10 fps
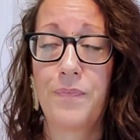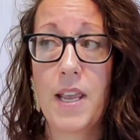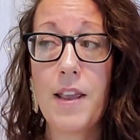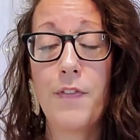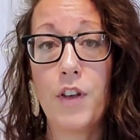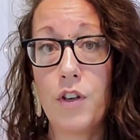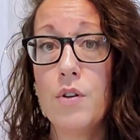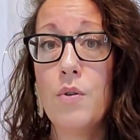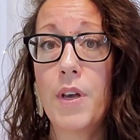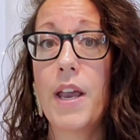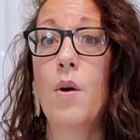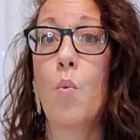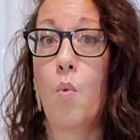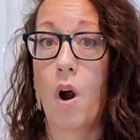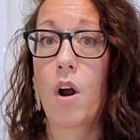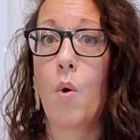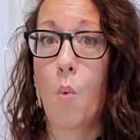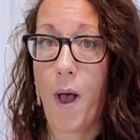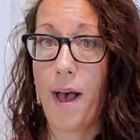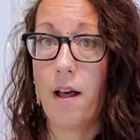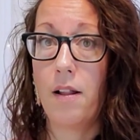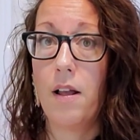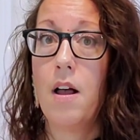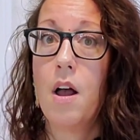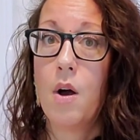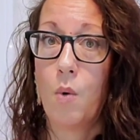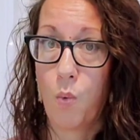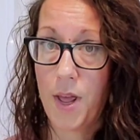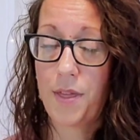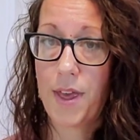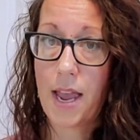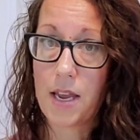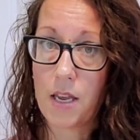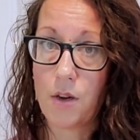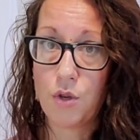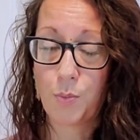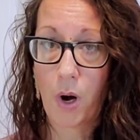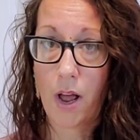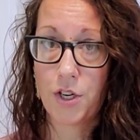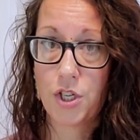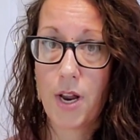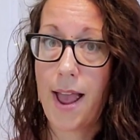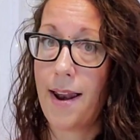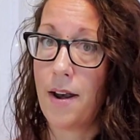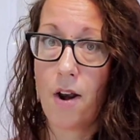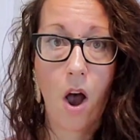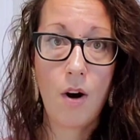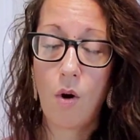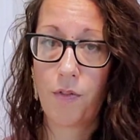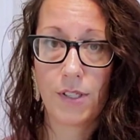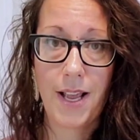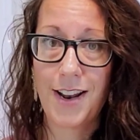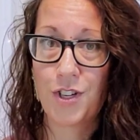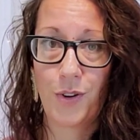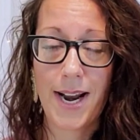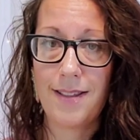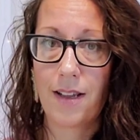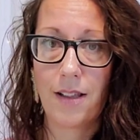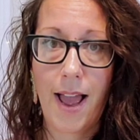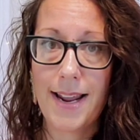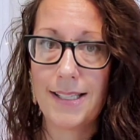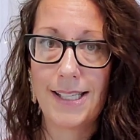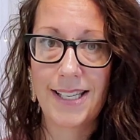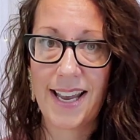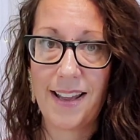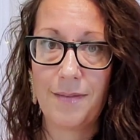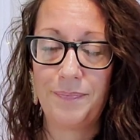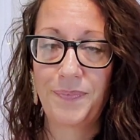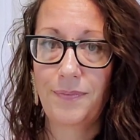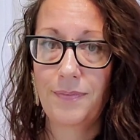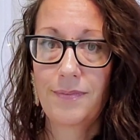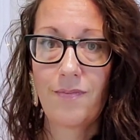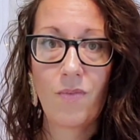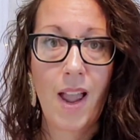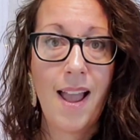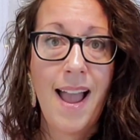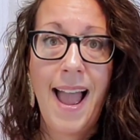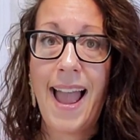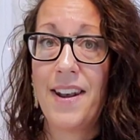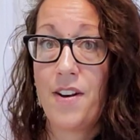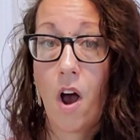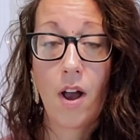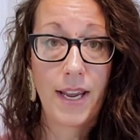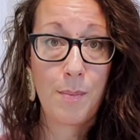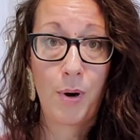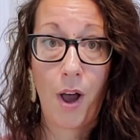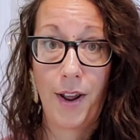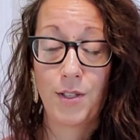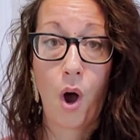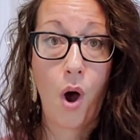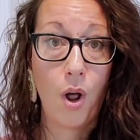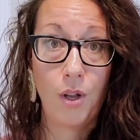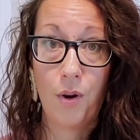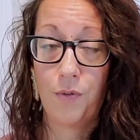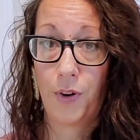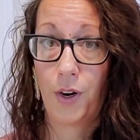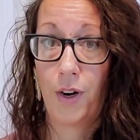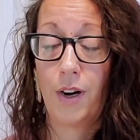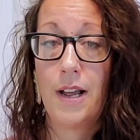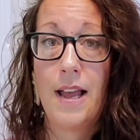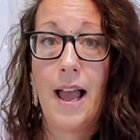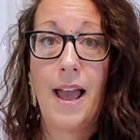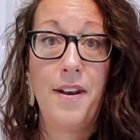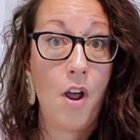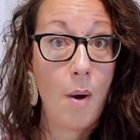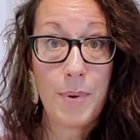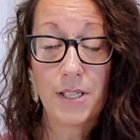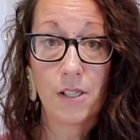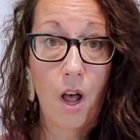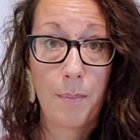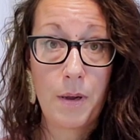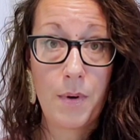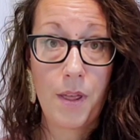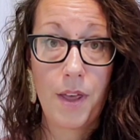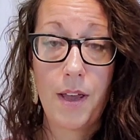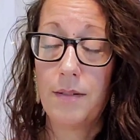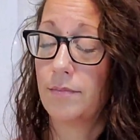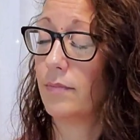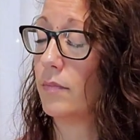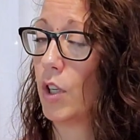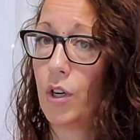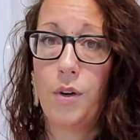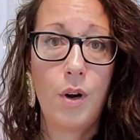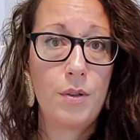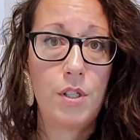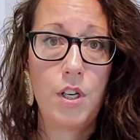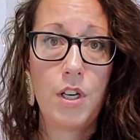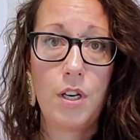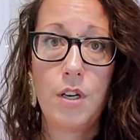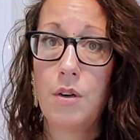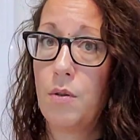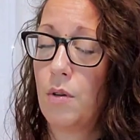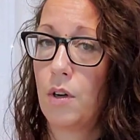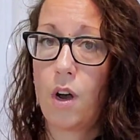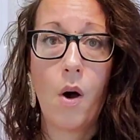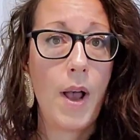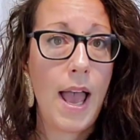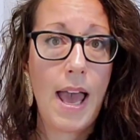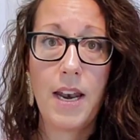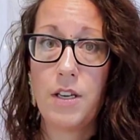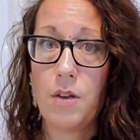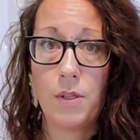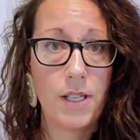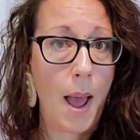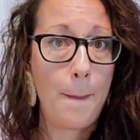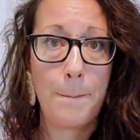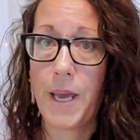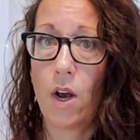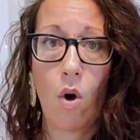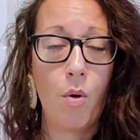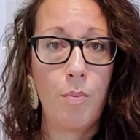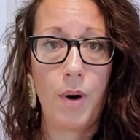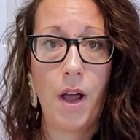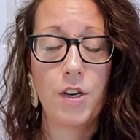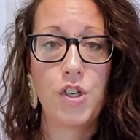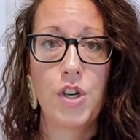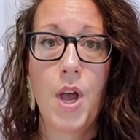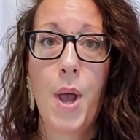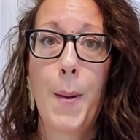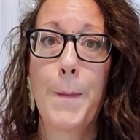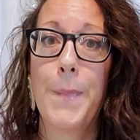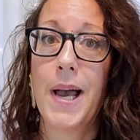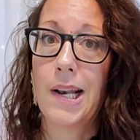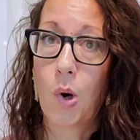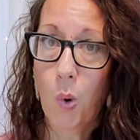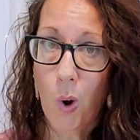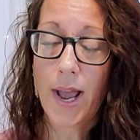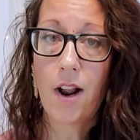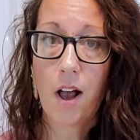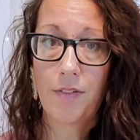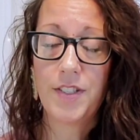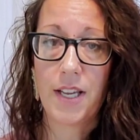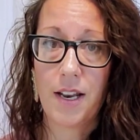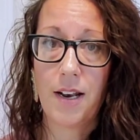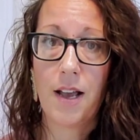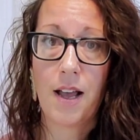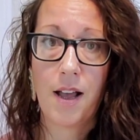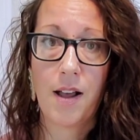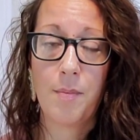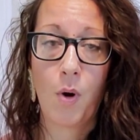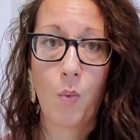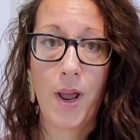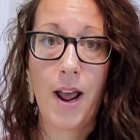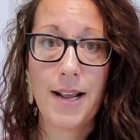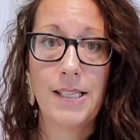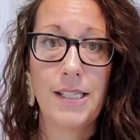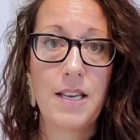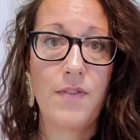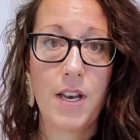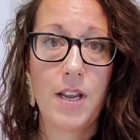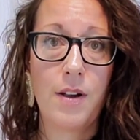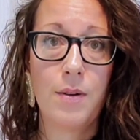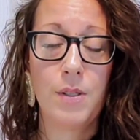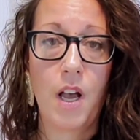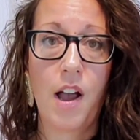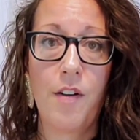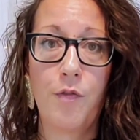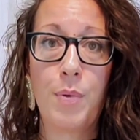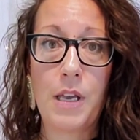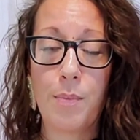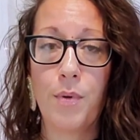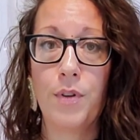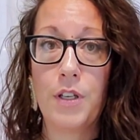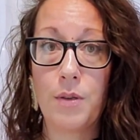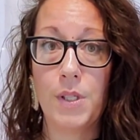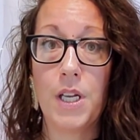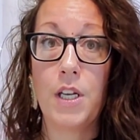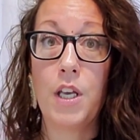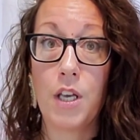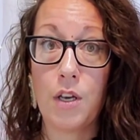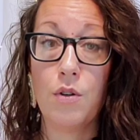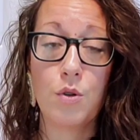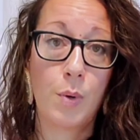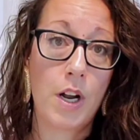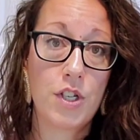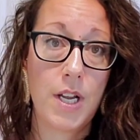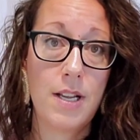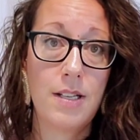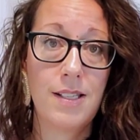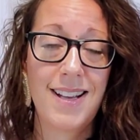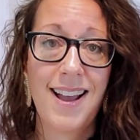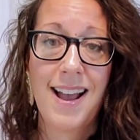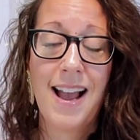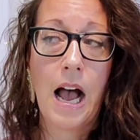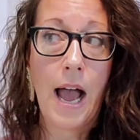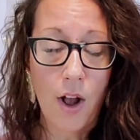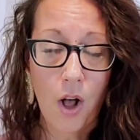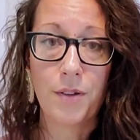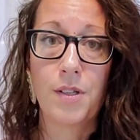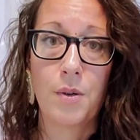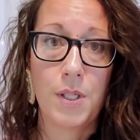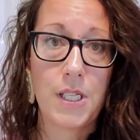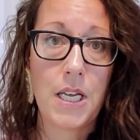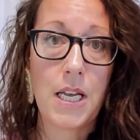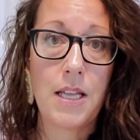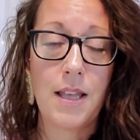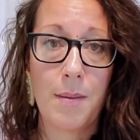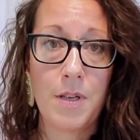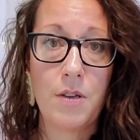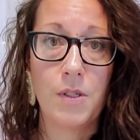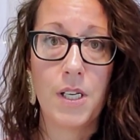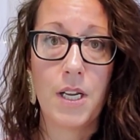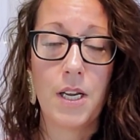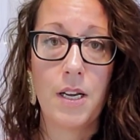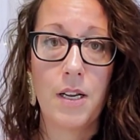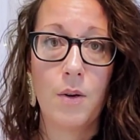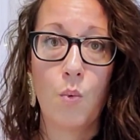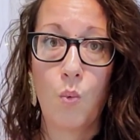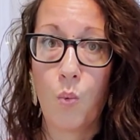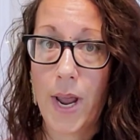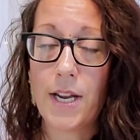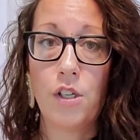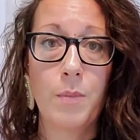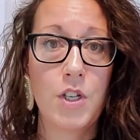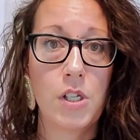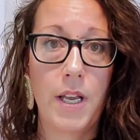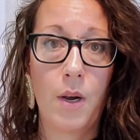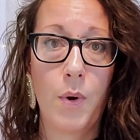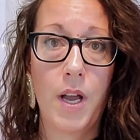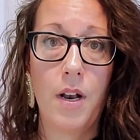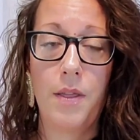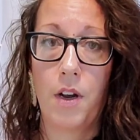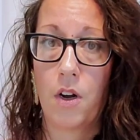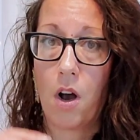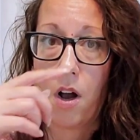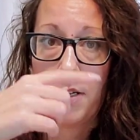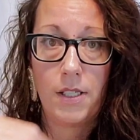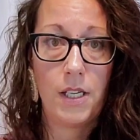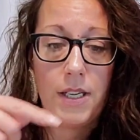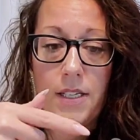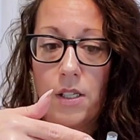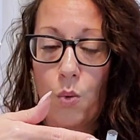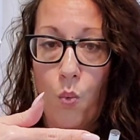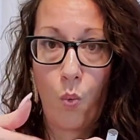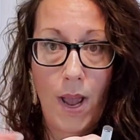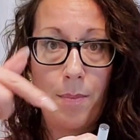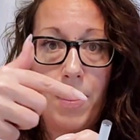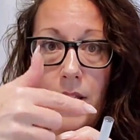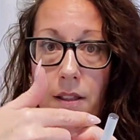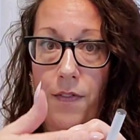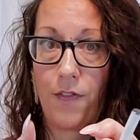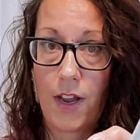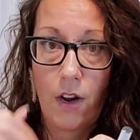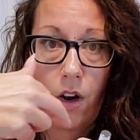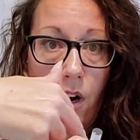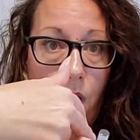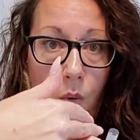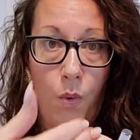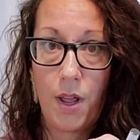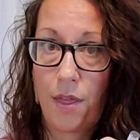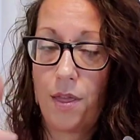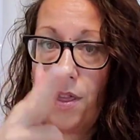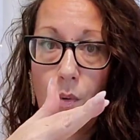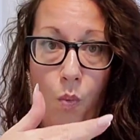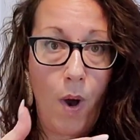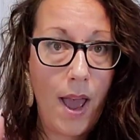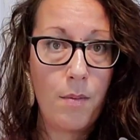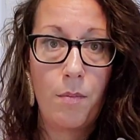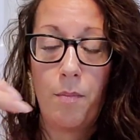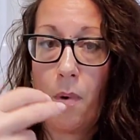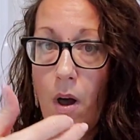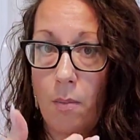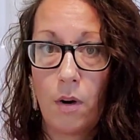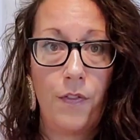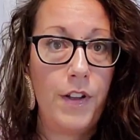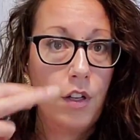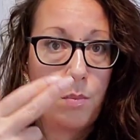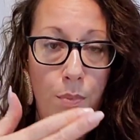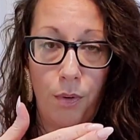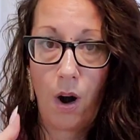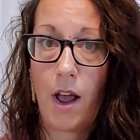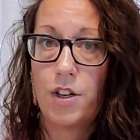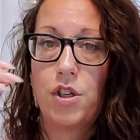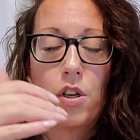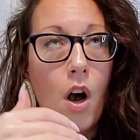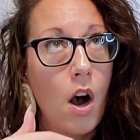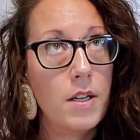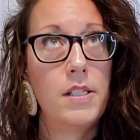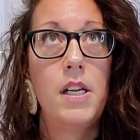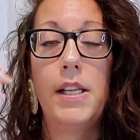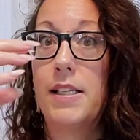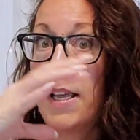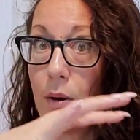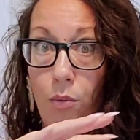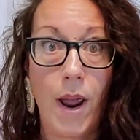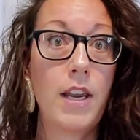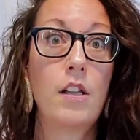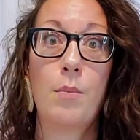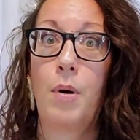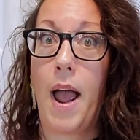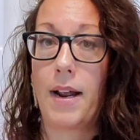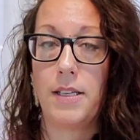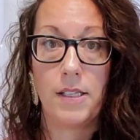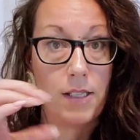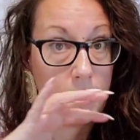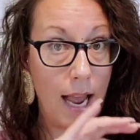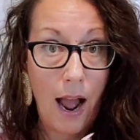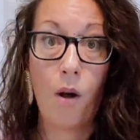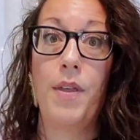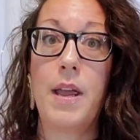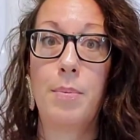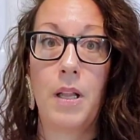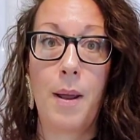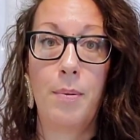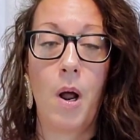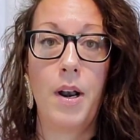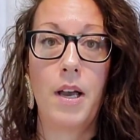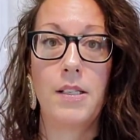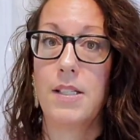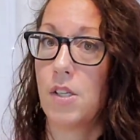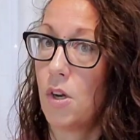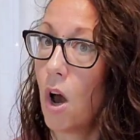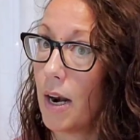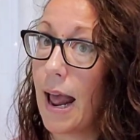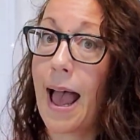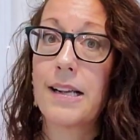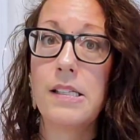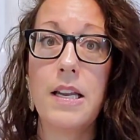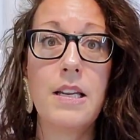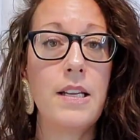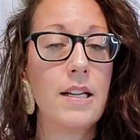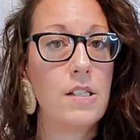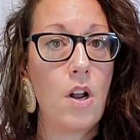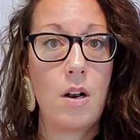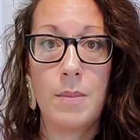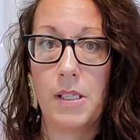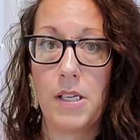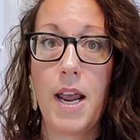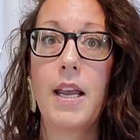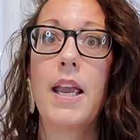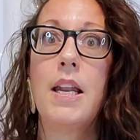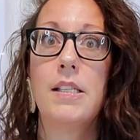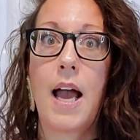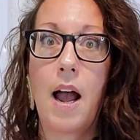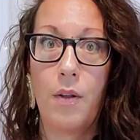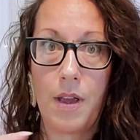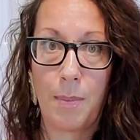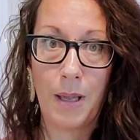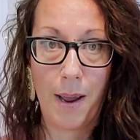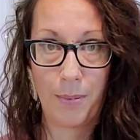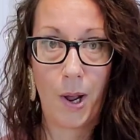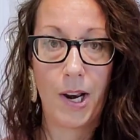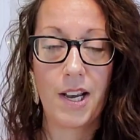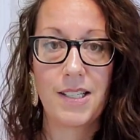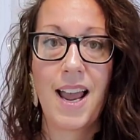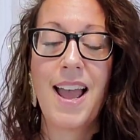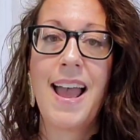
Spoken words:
If you can work well with a huge brush and not oversaturate the client's skin and not get product all over and not be sloppy with it, kudos to you. Go ahead and use that big old brush. But quite often when I see videos of people using huge brushes, I also see them using way too much liquid. They're constantly swiping the finger with the wet monomer filled brush constantly. It's like regular practice. That's how they apply product. It's not an accident. It's not a mistake. It is how they apply product.